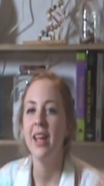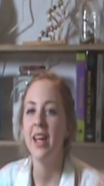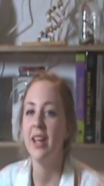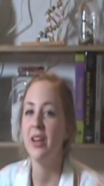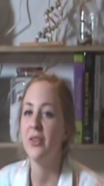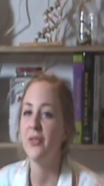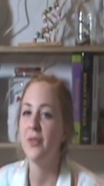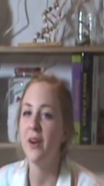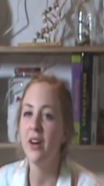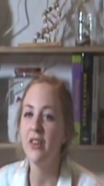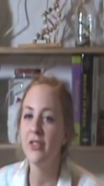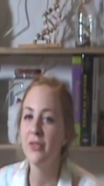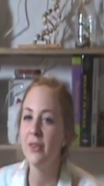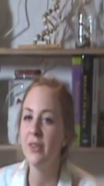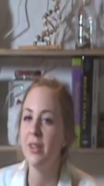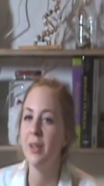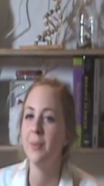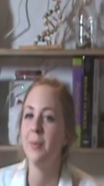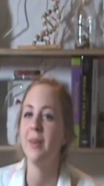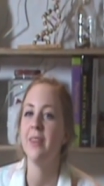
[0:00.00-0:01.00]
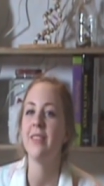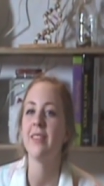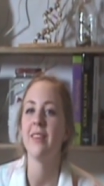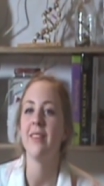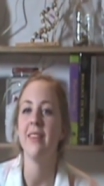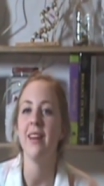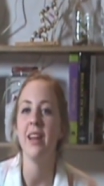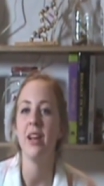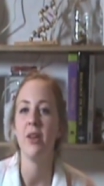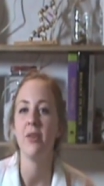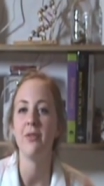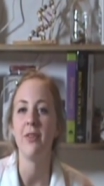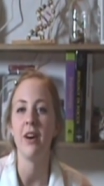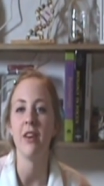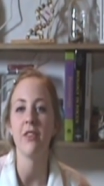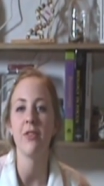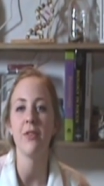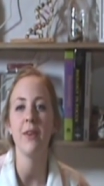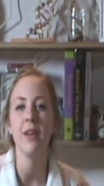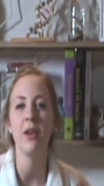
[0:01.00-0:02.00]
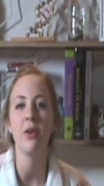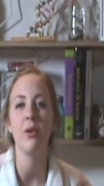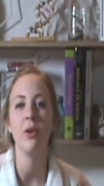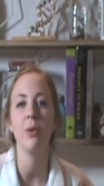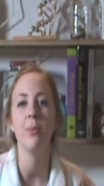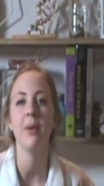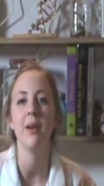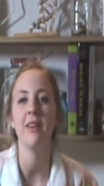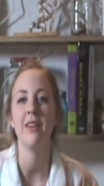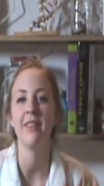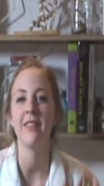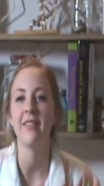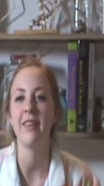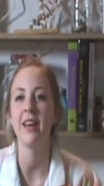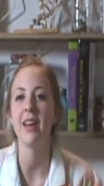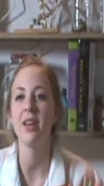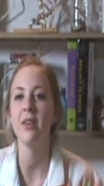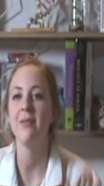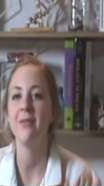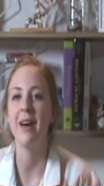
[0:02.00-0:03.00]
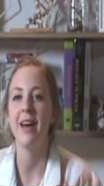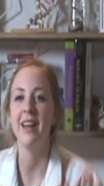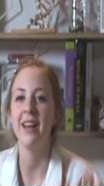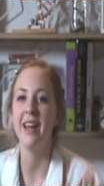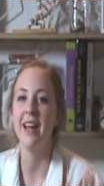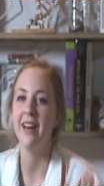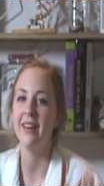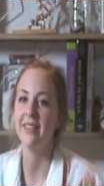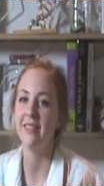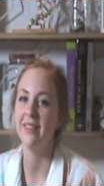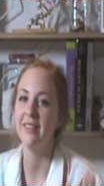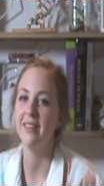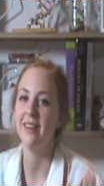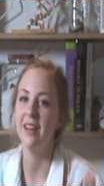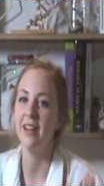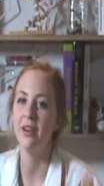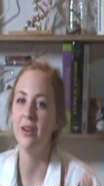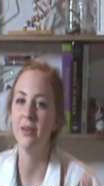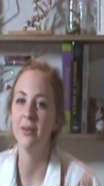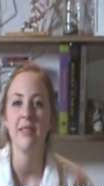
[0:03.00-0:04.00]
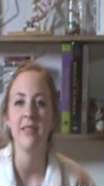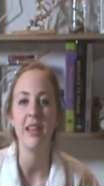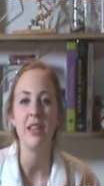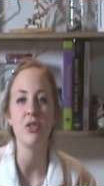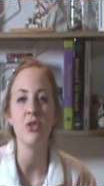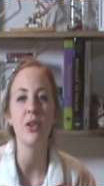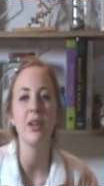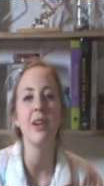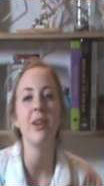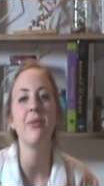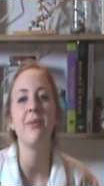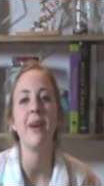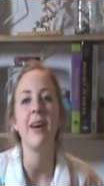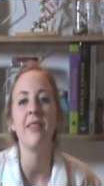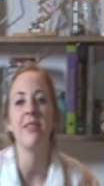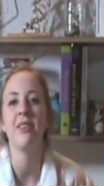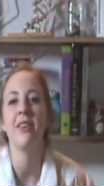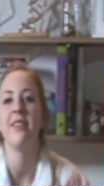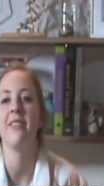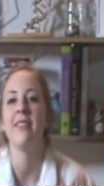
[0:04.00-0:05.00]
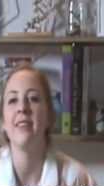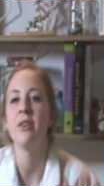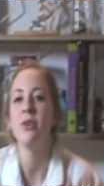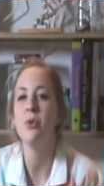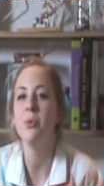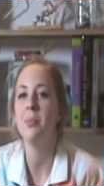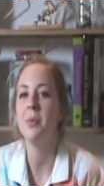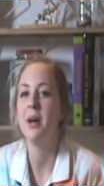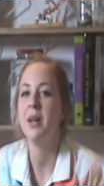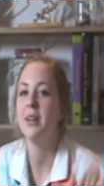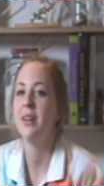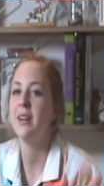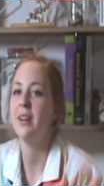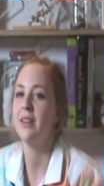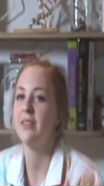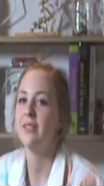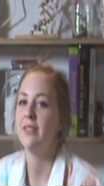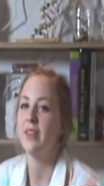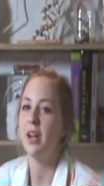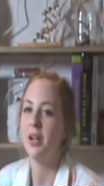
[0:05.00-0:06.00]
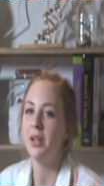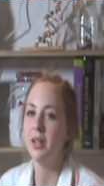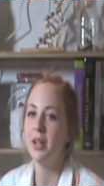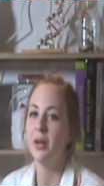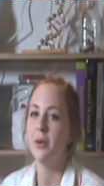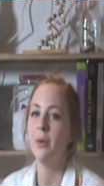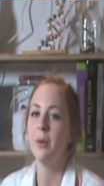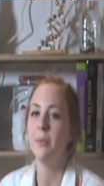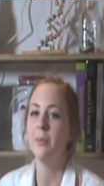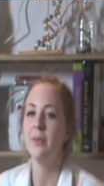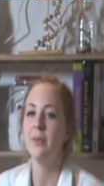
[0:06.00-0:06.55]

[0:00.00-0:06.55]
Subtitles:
and phospholipids contain a phosphate group and a second fatty acid tail. Saturated fats are single bonded and solid at room